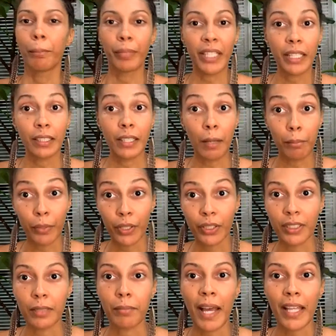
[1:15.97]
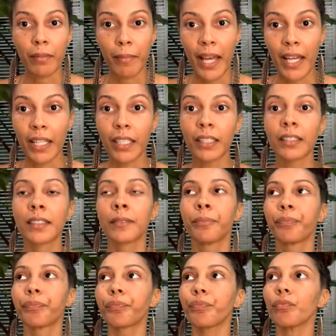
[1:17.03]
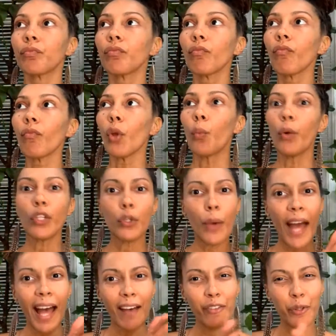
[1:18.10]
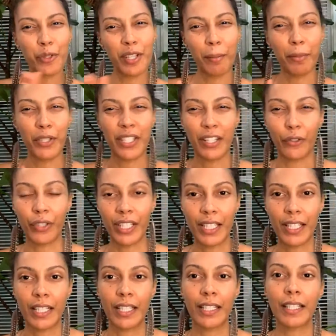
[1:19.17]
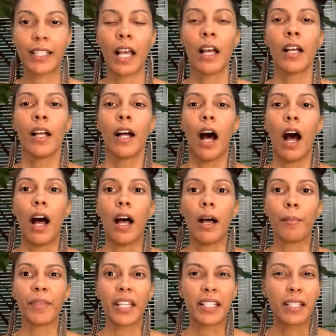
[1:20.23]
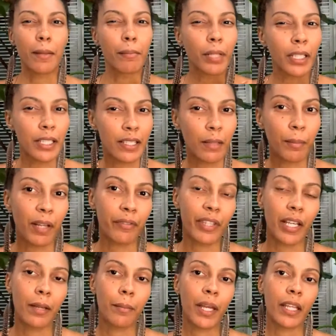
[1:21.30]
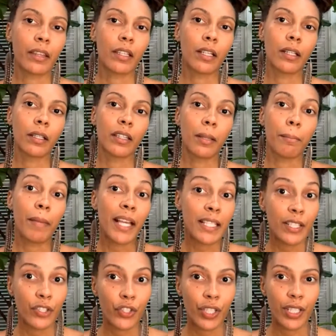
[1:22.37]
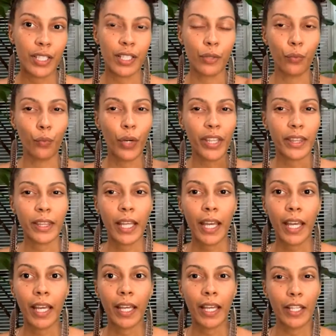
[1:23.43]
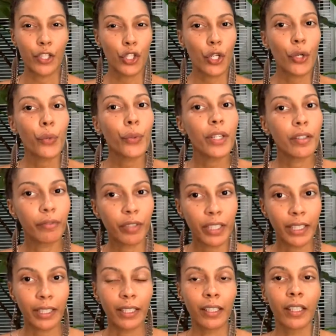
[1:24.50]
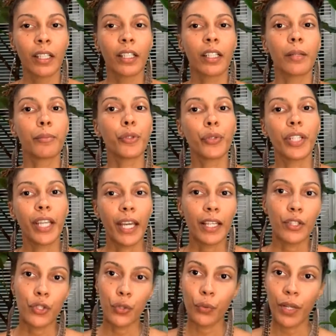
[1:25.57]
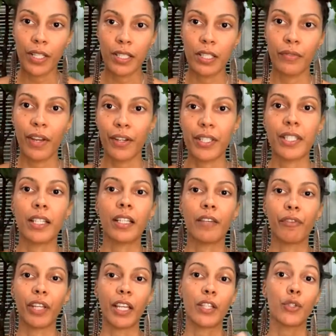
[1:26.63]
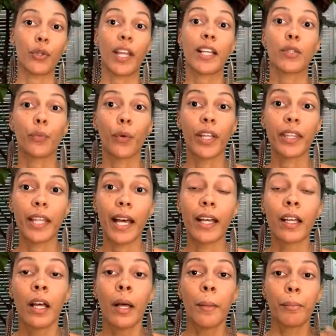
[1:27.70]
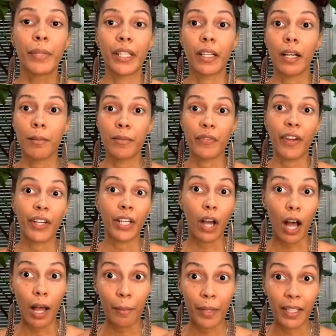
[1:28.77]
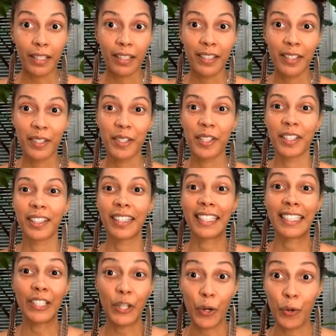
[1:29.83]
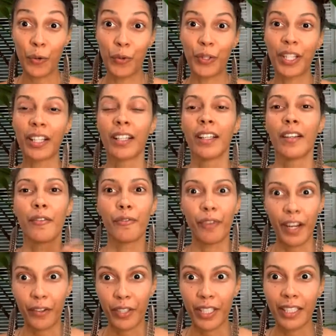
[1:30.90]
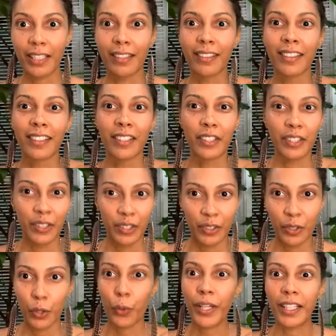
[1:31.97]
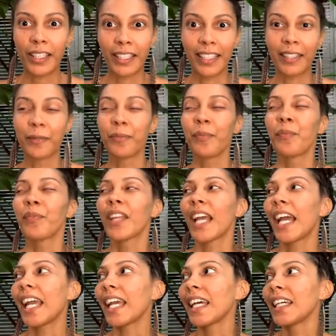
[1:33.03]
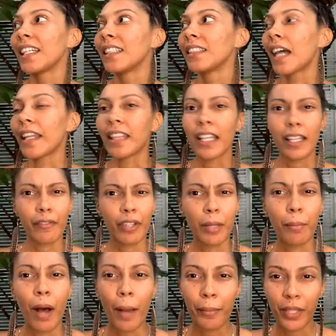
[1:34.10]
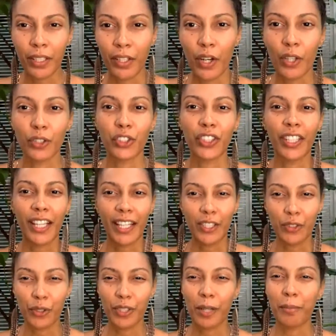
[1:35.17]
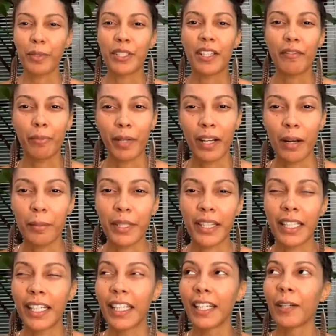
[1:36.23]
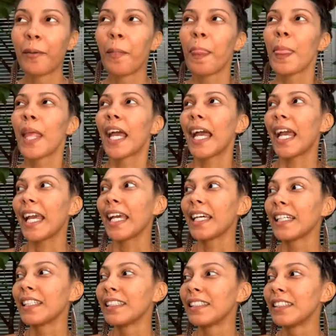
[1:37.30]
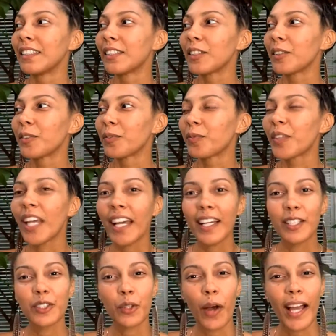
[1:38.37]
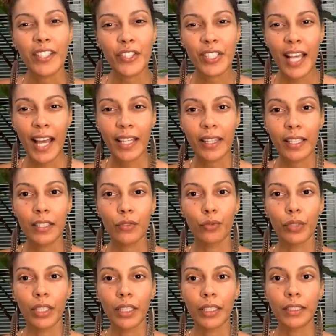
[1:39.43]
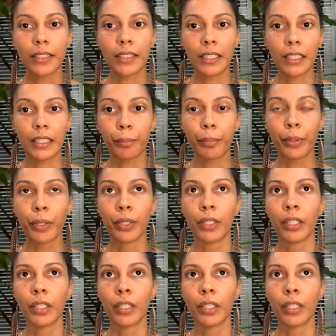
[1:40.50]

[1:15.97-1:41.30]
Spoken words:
being numbers and mathematics, when you have those number synchronicities, the symbolism of them and the messages and what they intuitively communicate to us is very significant. So that's one that becomes very commonly known very quickly. And I think even in popular culture, the angel numbers have become a thing. And yeah, so I just had this really deep